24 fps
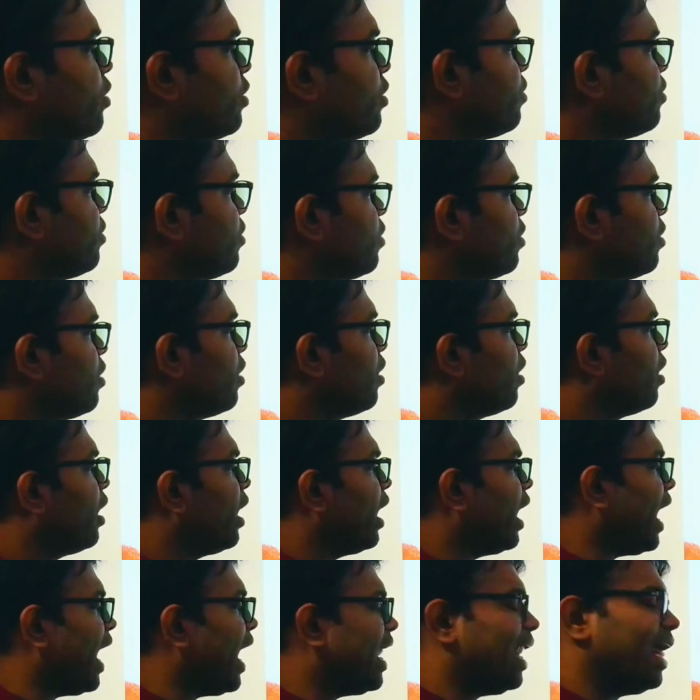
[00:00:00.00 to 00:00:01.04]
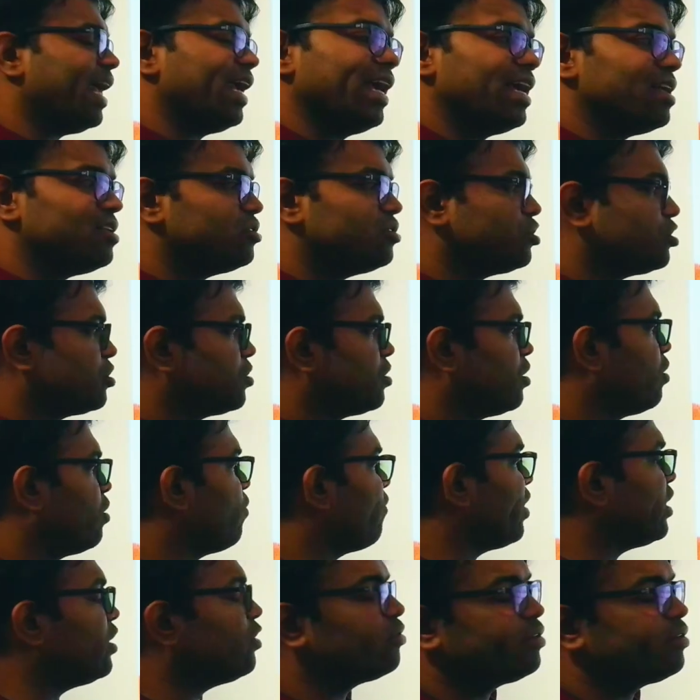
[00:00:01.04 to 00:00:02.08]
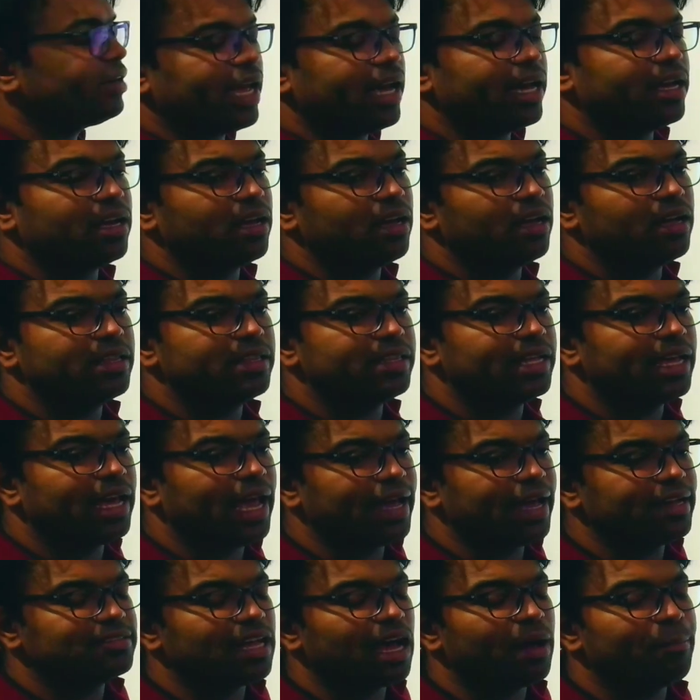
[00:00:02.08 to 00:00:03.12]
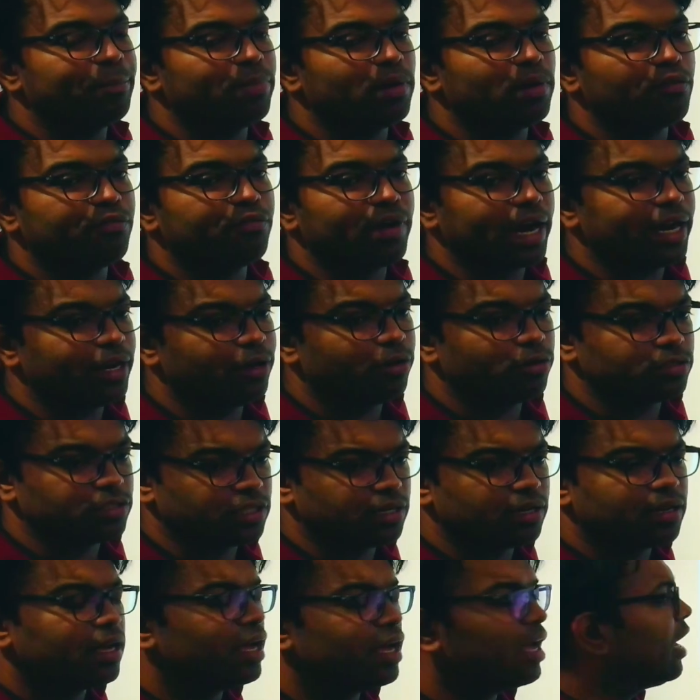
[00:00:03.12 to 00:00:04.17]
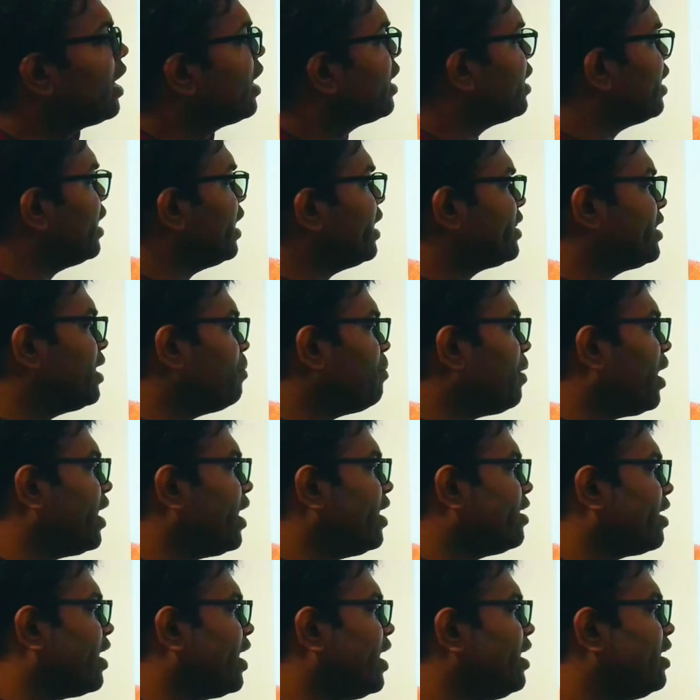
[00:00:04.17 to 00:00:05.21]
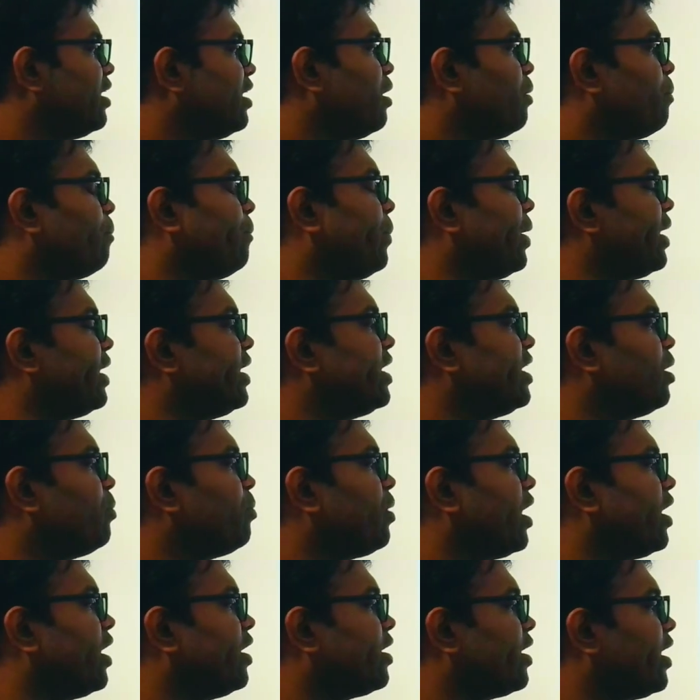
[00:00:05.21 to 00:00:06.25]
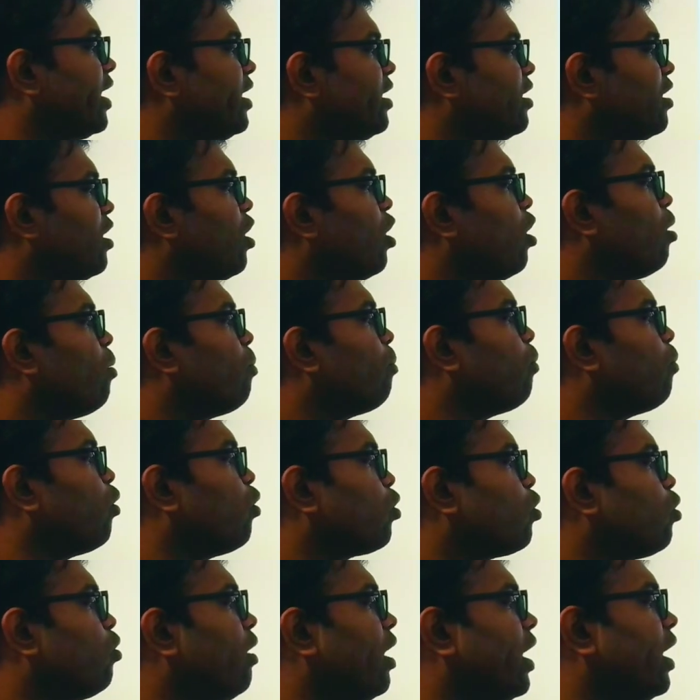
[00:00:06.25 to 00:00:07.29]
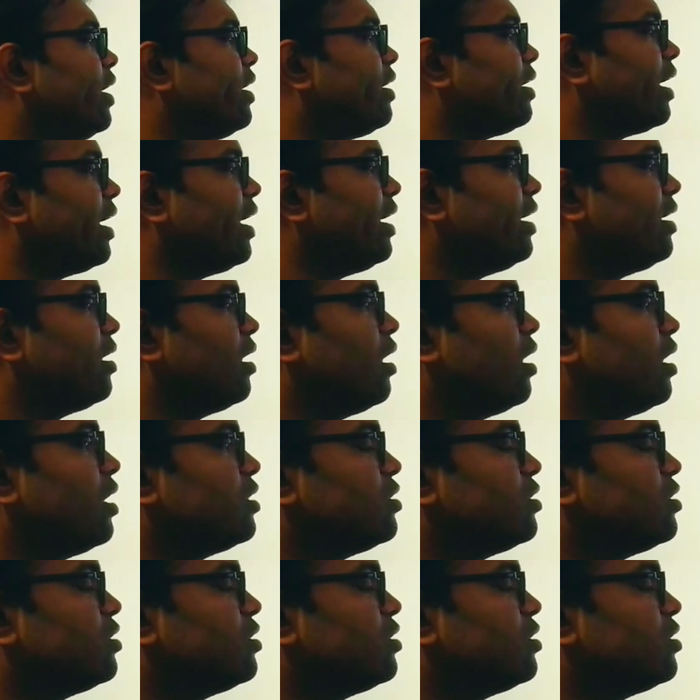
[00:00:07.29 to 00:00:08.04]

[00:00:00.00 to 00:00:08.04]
what? LiH. When you take the example of hydrogen, lithium hydride, beryllium hydride, borohydride,